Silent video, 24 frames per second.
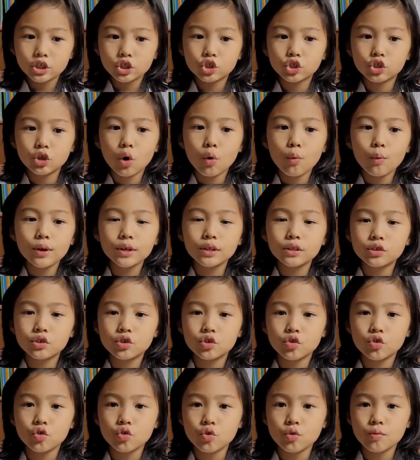and show
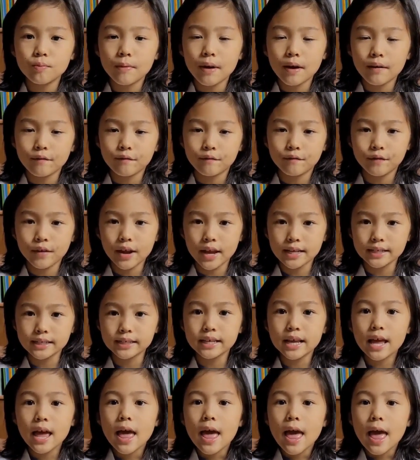it to my
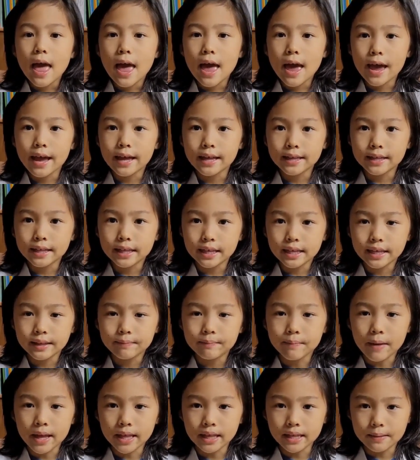friends
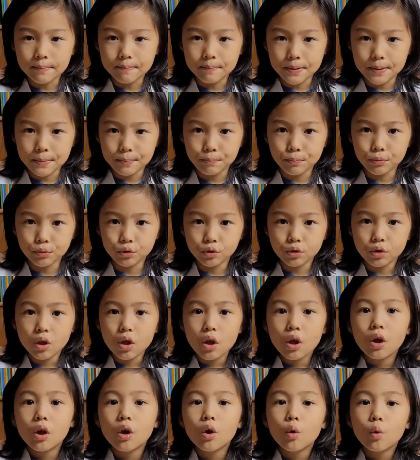and many
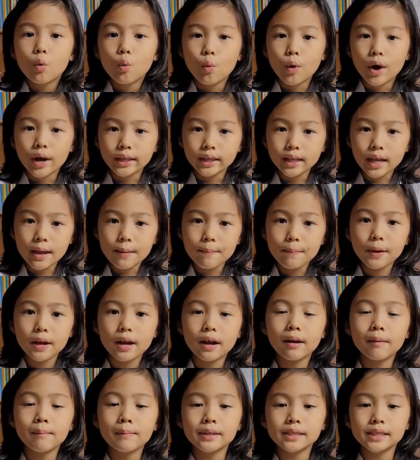people. When
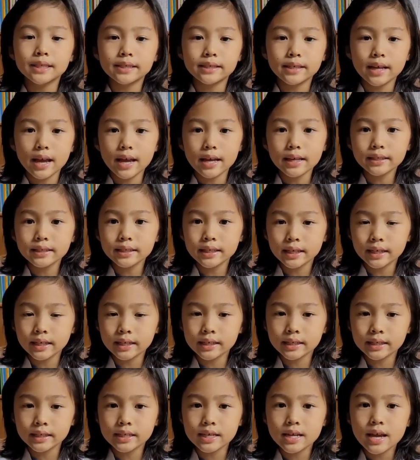I become a
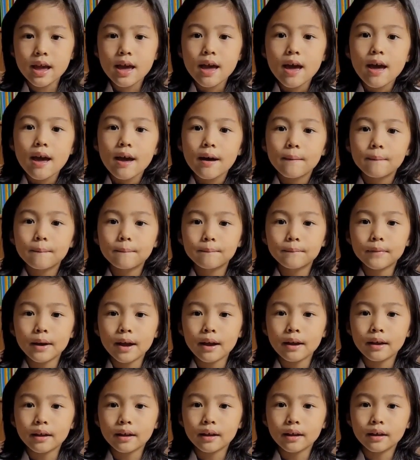scientist,
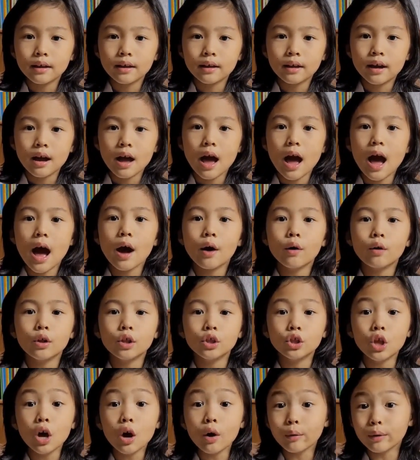my, uh,
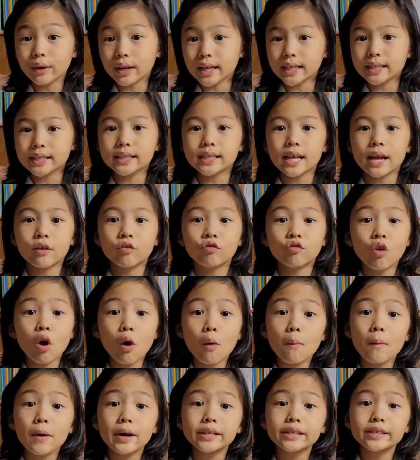I will notice
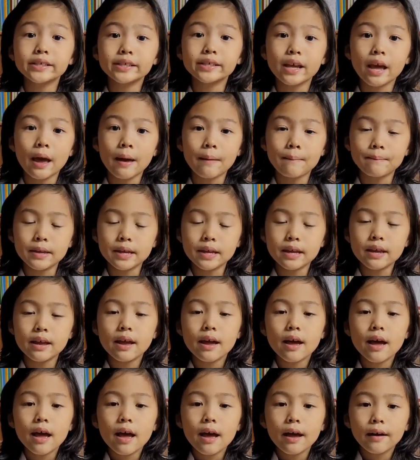that robots can
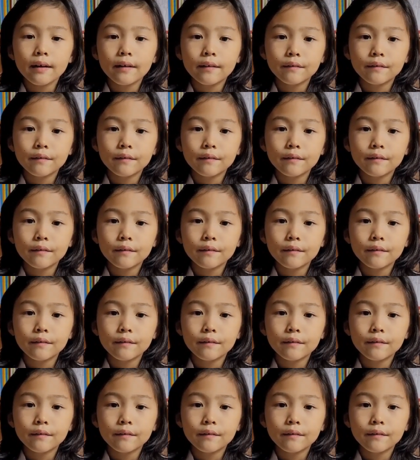be